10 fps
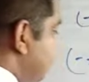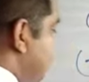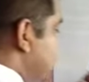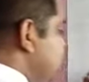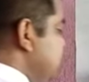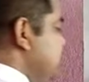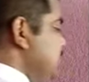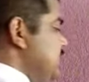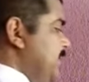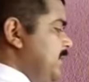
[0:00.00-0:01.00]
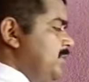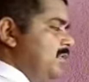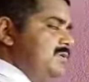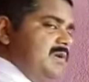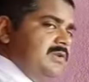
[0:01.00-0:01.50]
But such type of
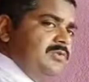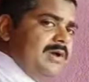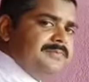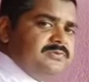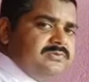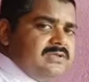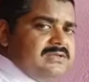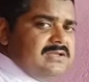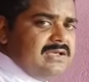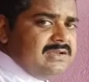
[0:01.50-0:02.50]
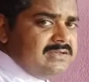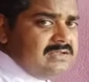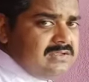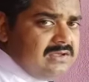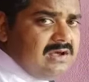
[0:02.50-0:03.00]
question you have to read
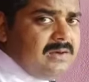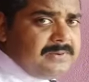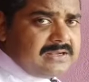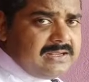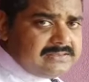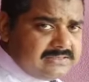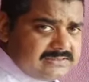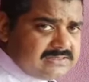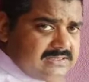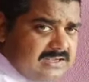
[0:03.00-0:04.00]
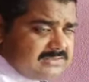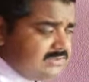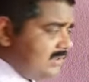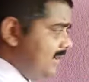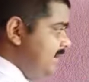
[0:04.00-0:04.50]
in upper classes,
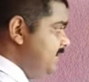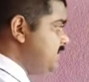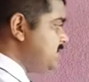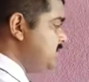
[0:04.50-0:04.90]
class 8.